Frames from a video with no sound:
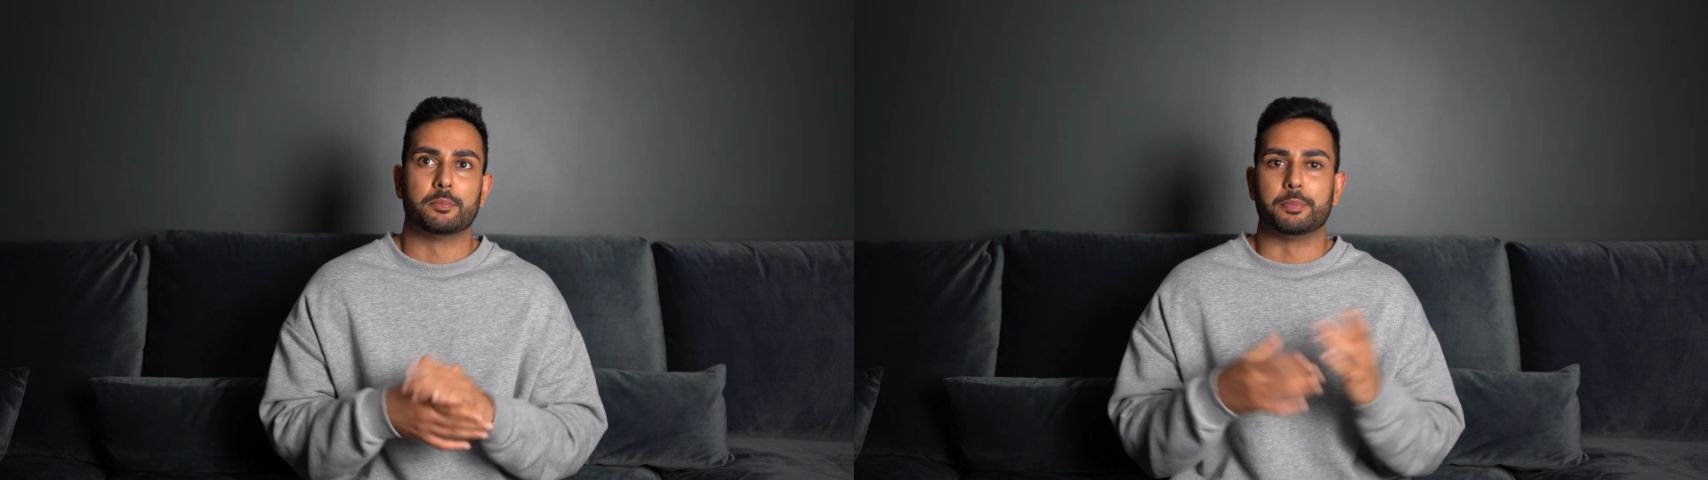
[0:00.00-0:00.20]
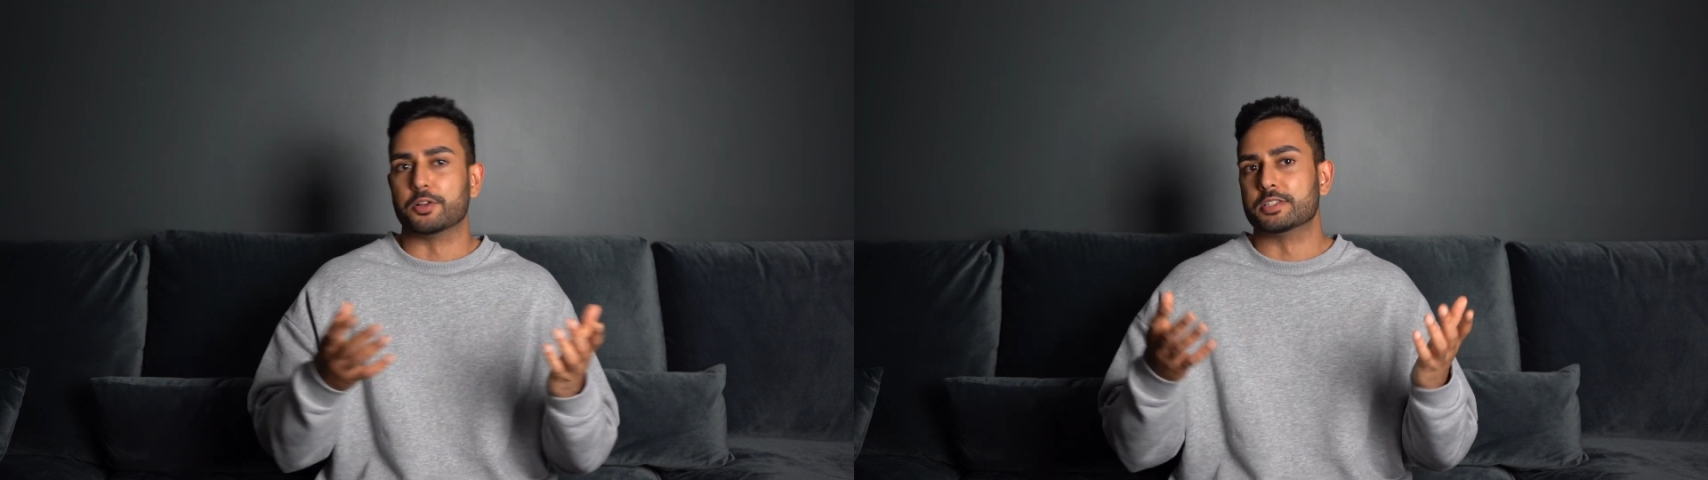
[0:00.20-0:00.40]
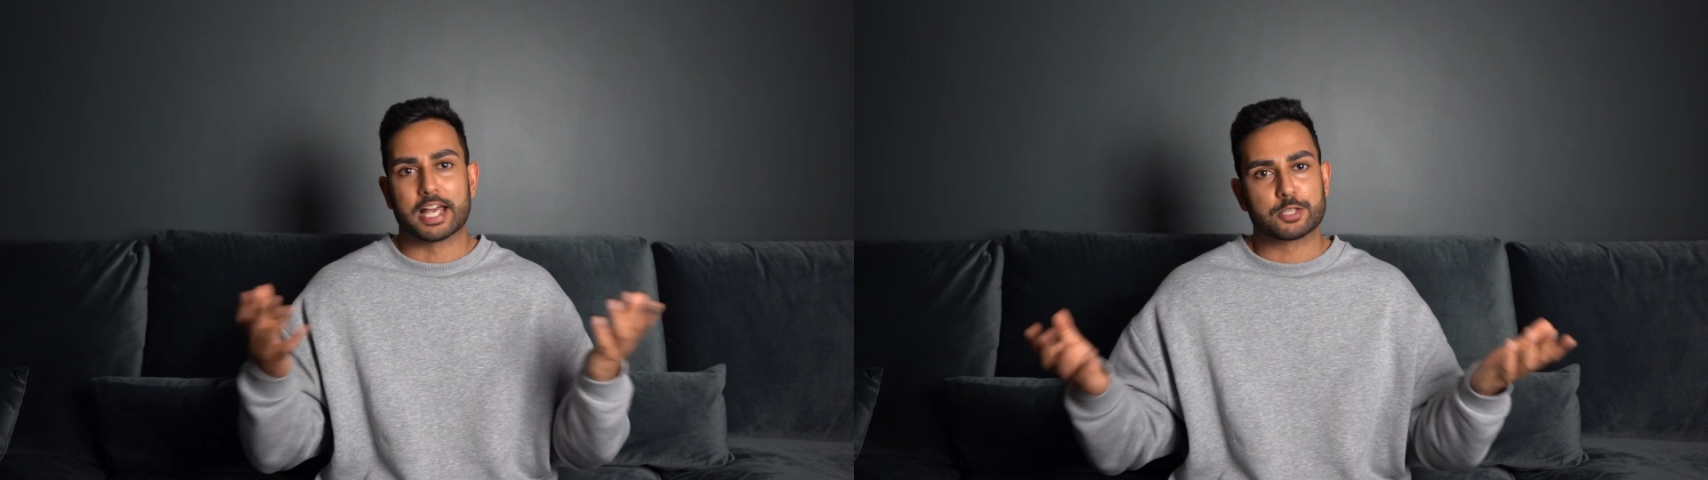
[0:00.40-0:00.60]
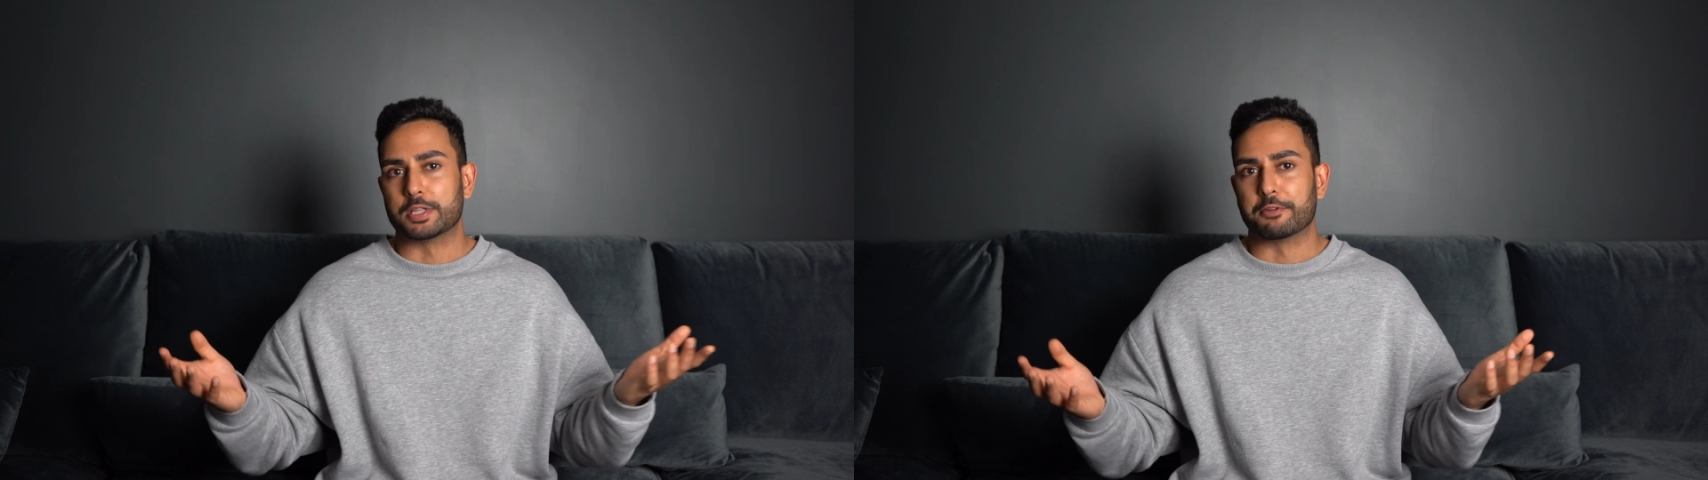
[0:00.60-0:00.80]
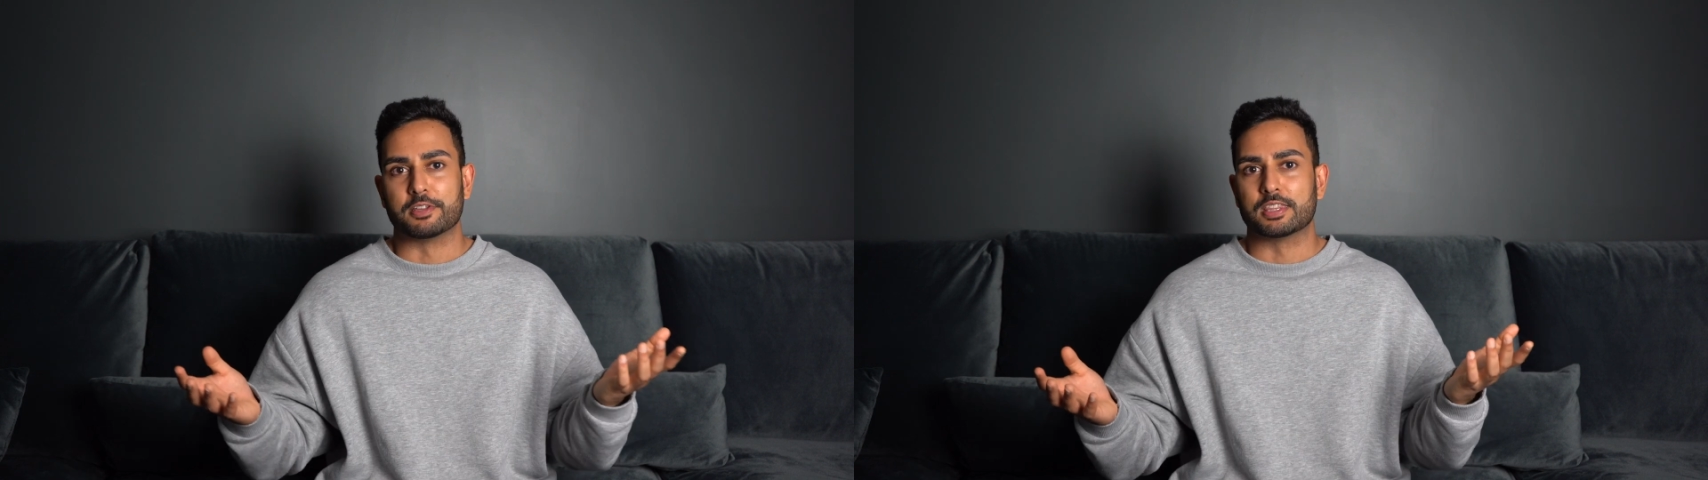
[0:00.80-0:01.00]
because as
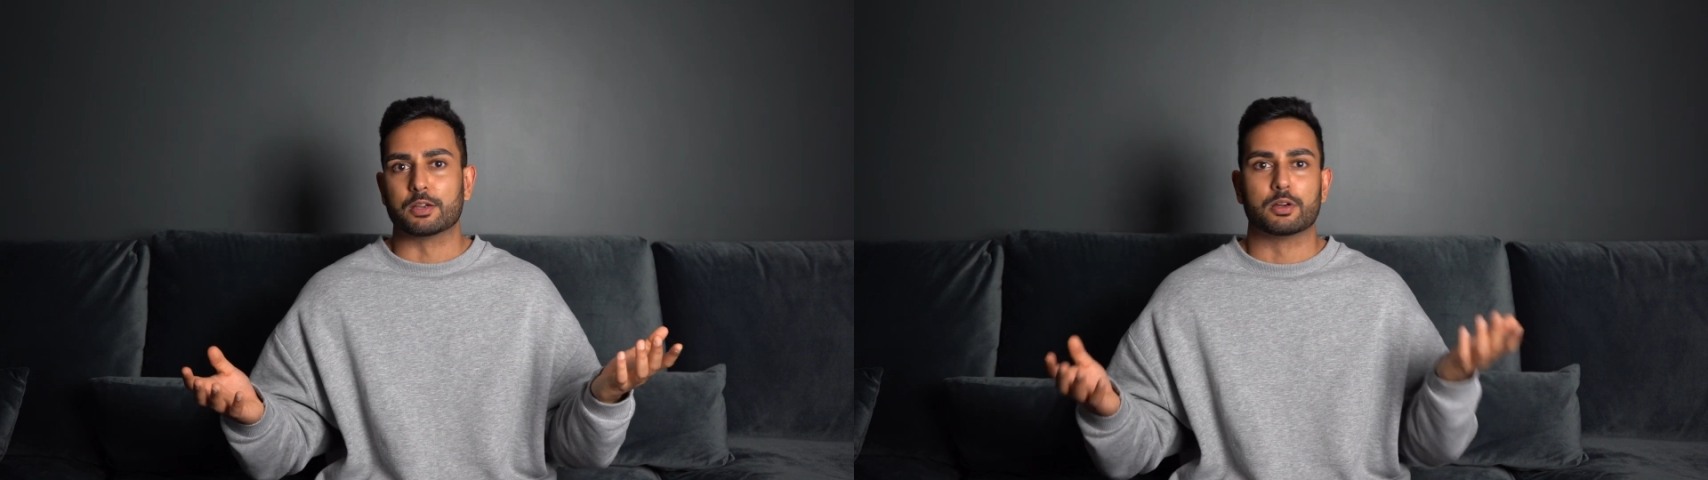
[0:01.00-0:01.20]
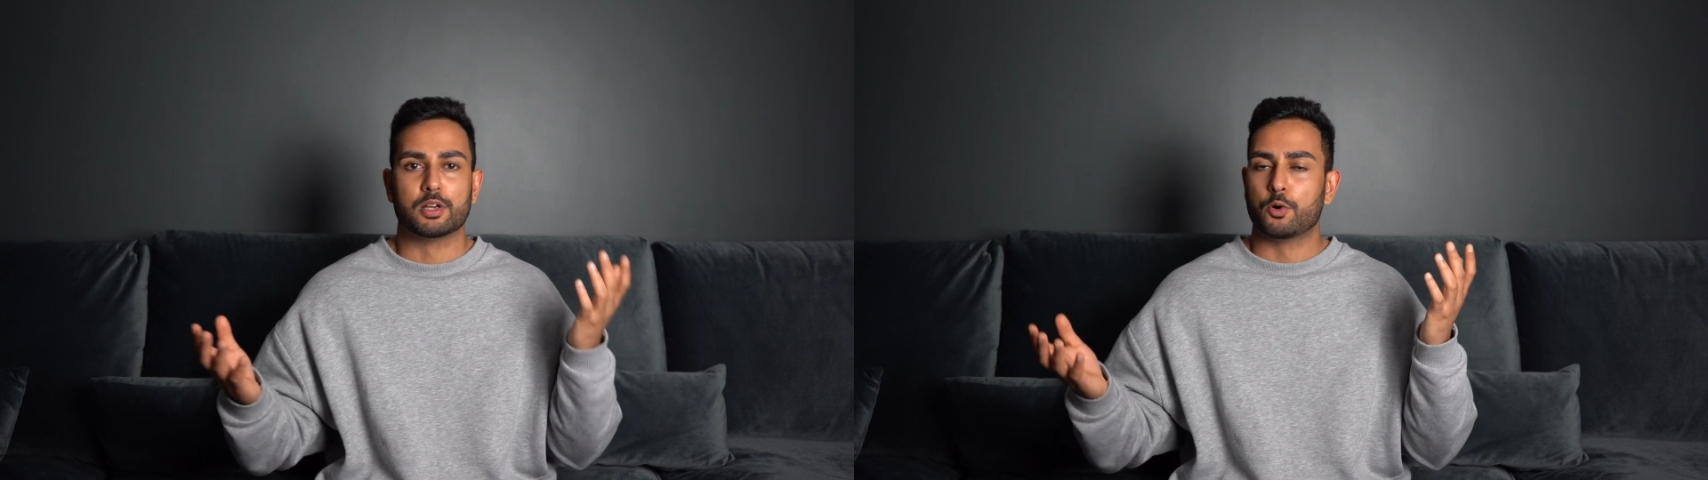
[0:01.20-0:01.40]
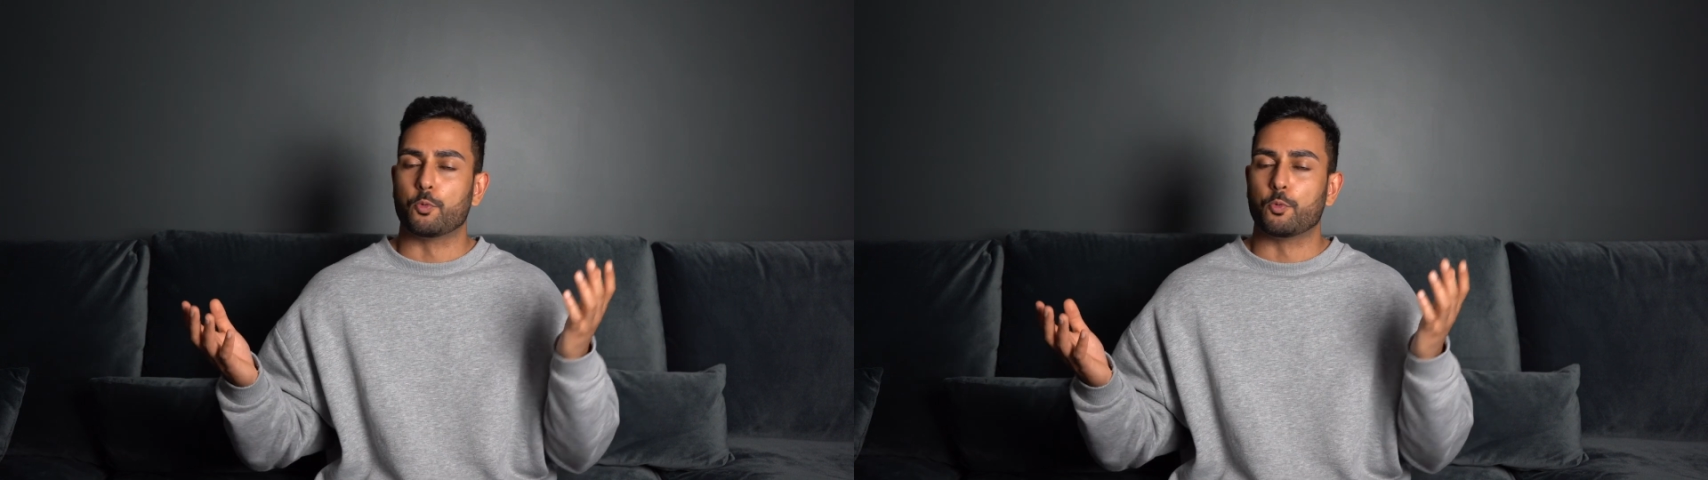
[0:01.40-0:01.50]
with everything,